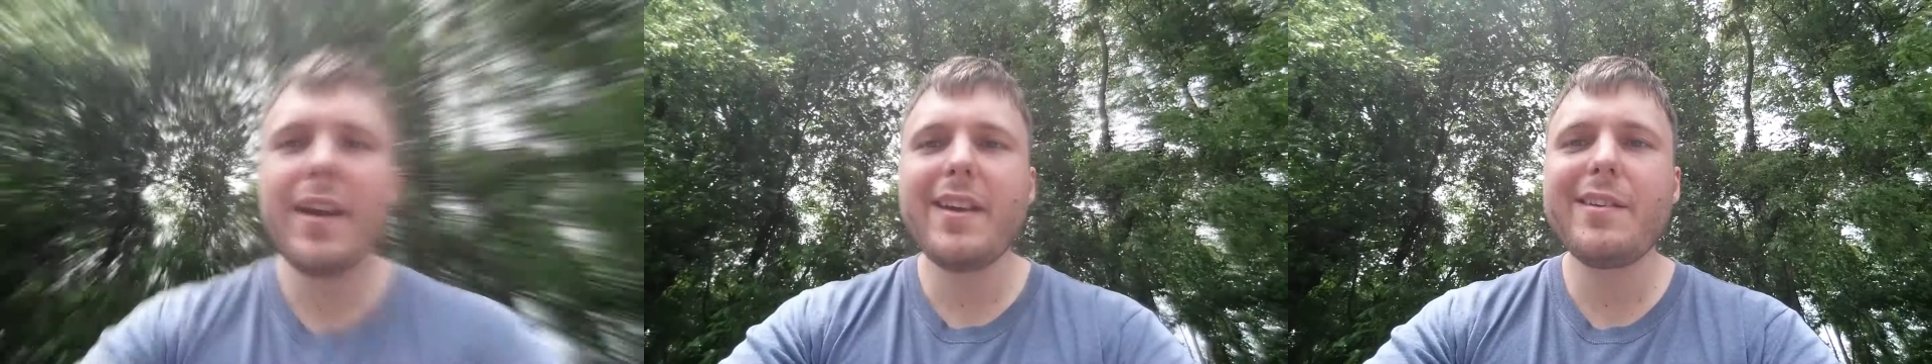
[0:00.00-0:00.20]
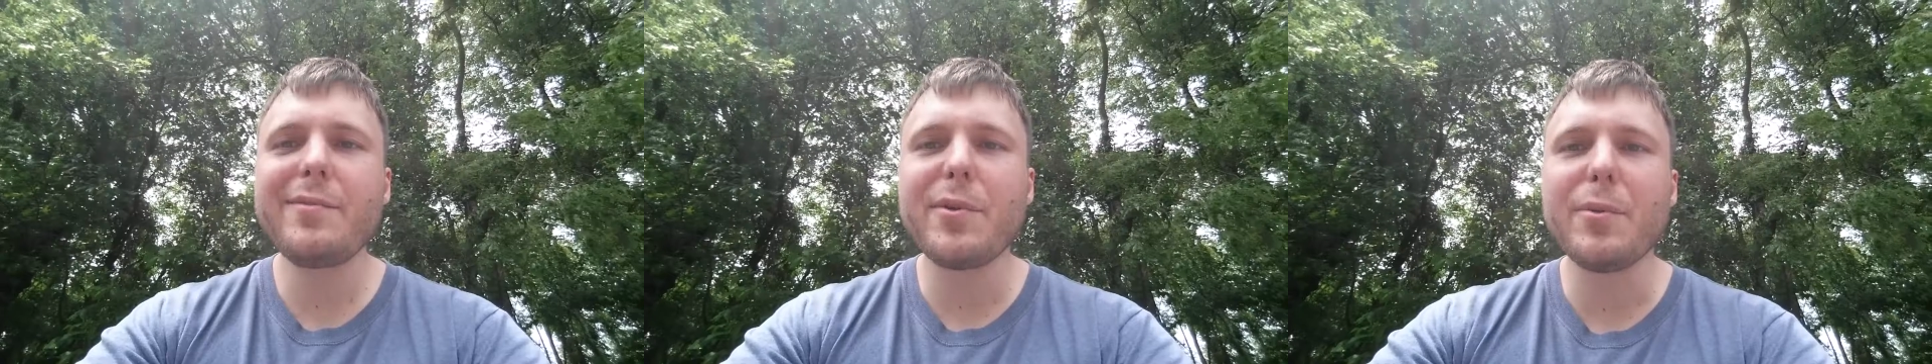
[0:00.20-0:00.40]

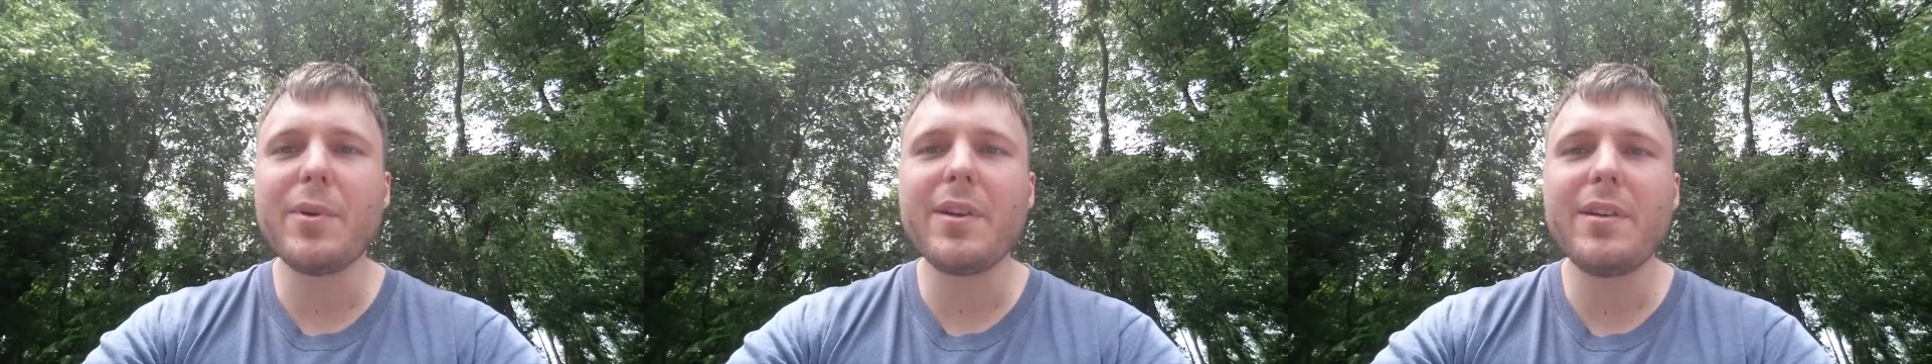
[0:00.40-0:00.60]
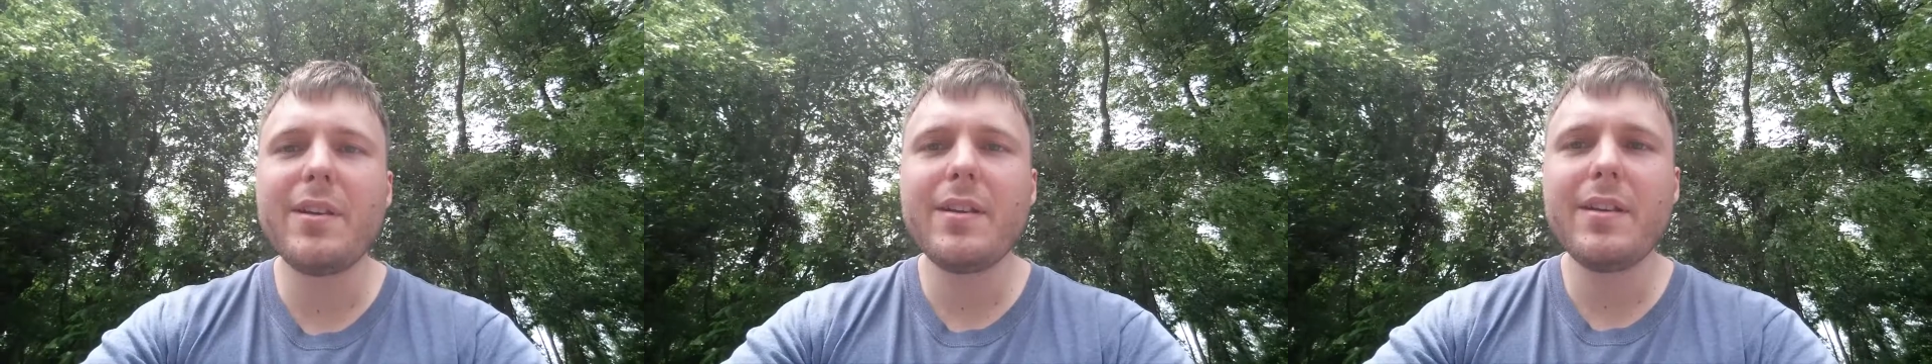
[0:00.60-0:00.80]
Hey
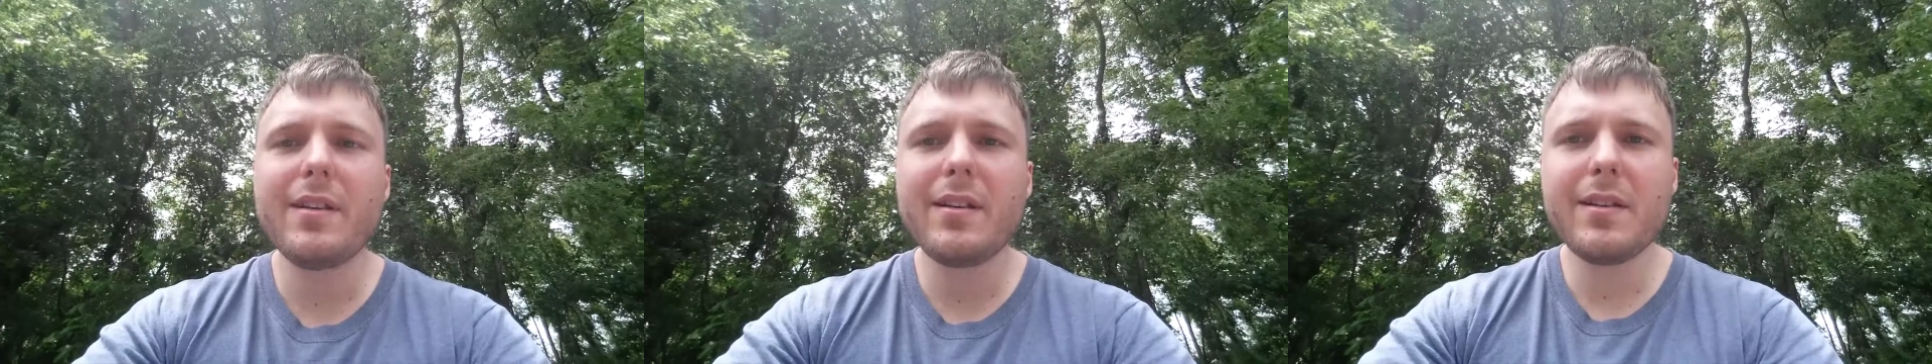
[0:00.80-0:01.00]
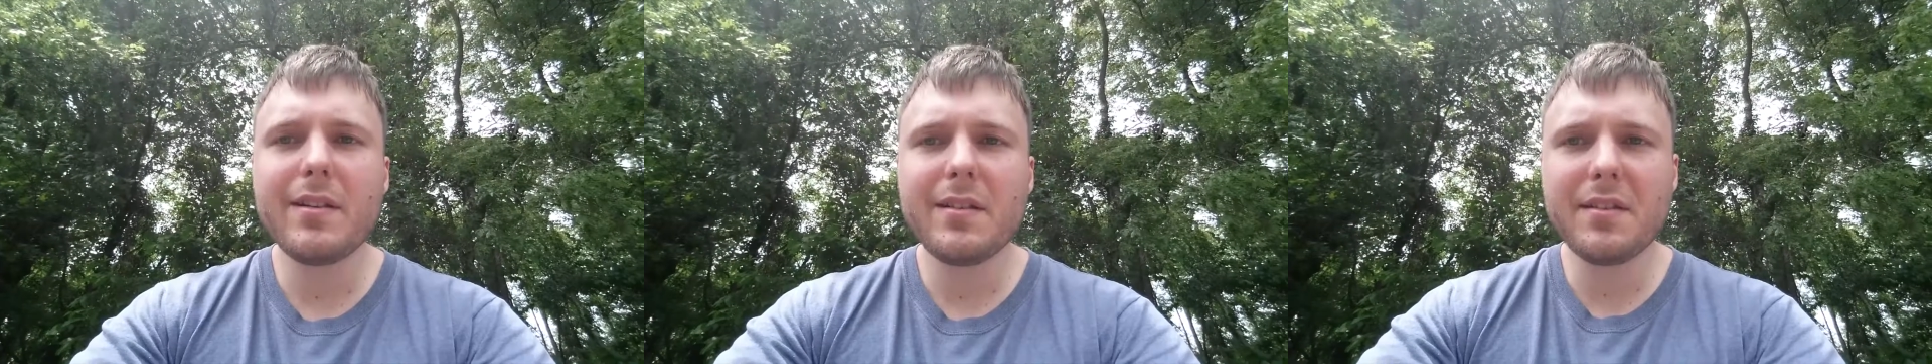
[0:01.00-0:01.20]
everyone,
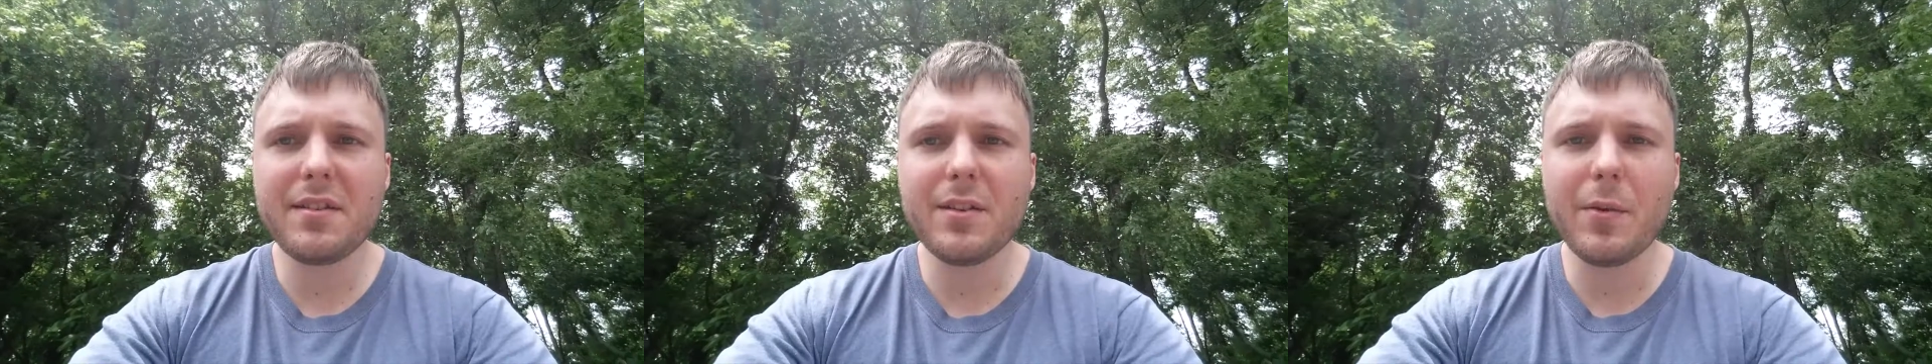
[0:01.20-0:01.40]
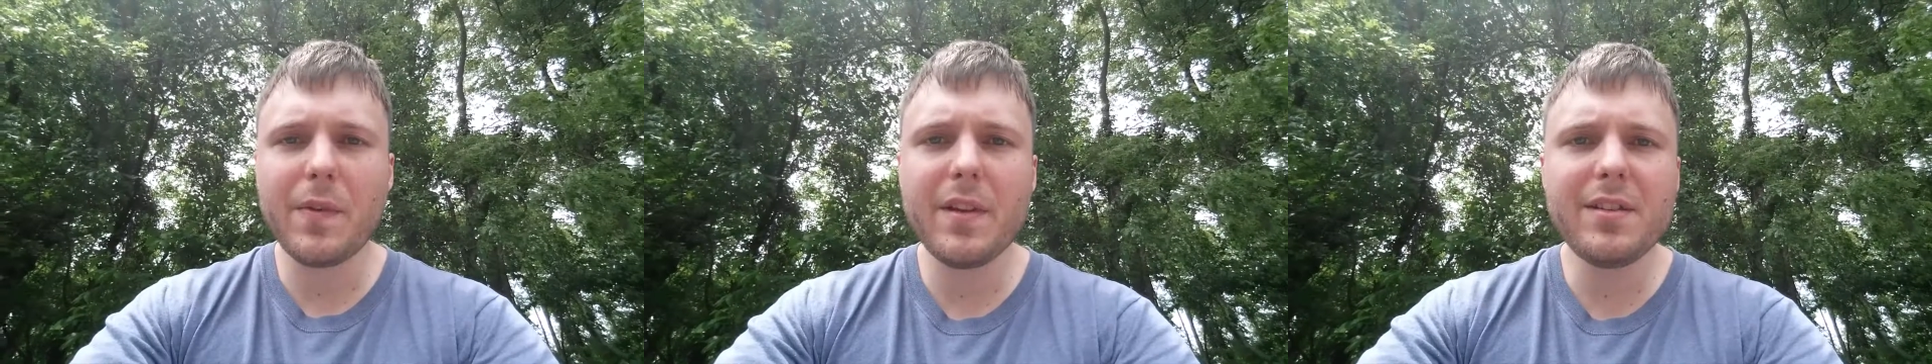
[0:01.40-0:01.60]

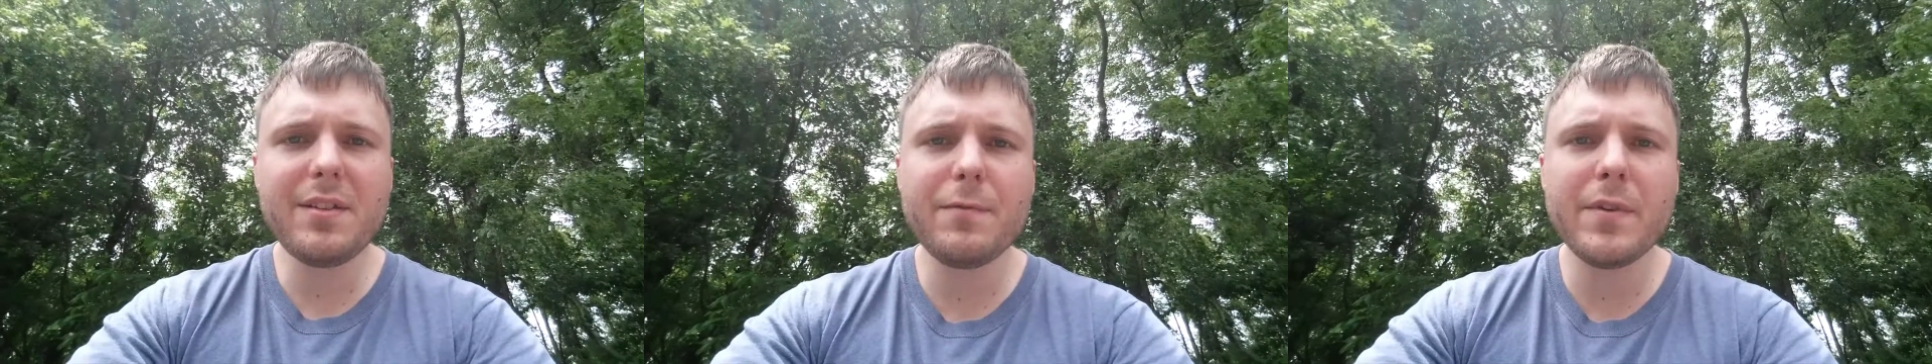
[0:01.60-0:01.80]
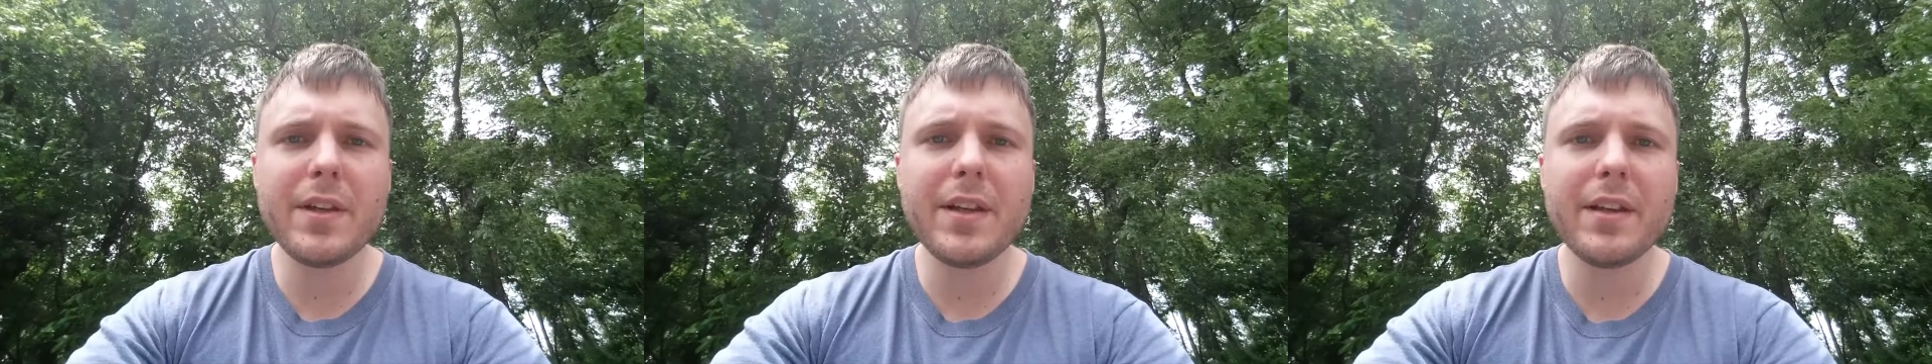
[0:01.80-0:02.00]
so
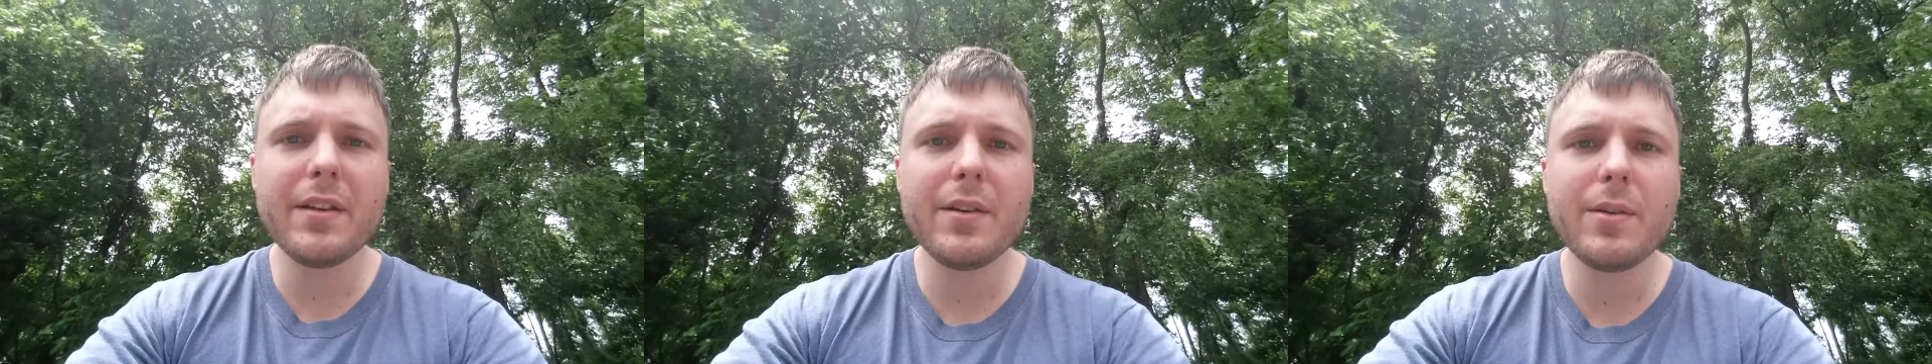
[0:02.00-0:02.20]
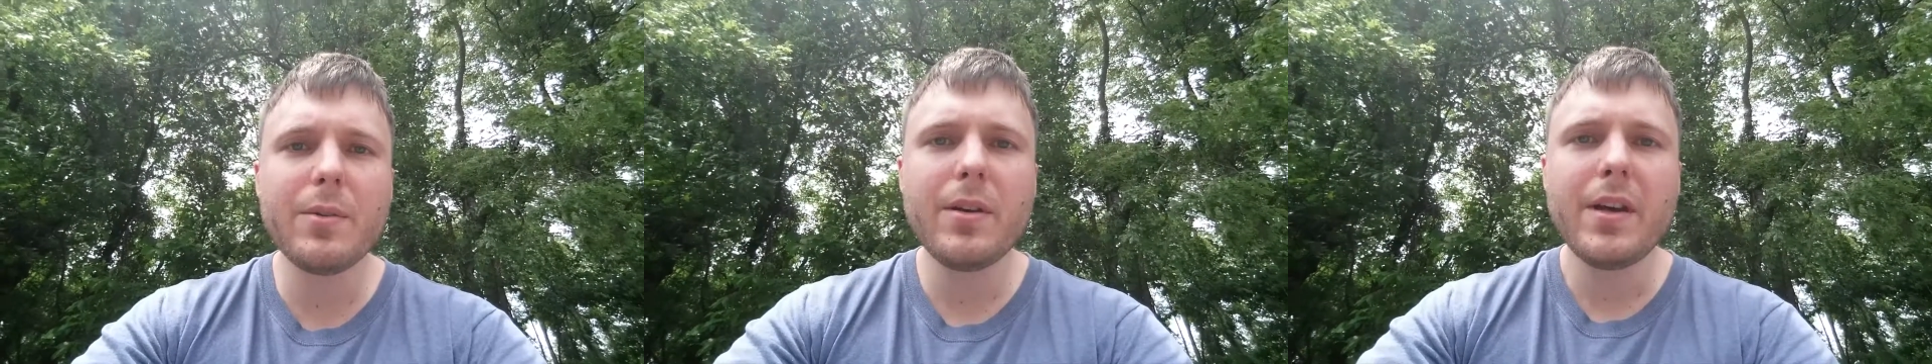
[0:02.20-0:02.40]
this
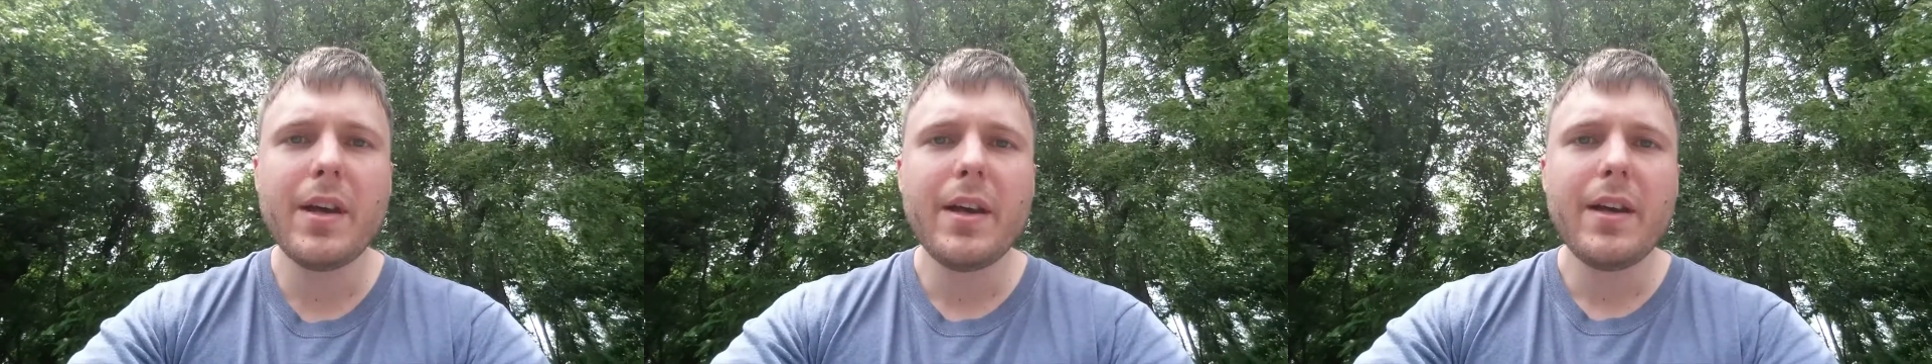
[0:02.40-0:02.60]
video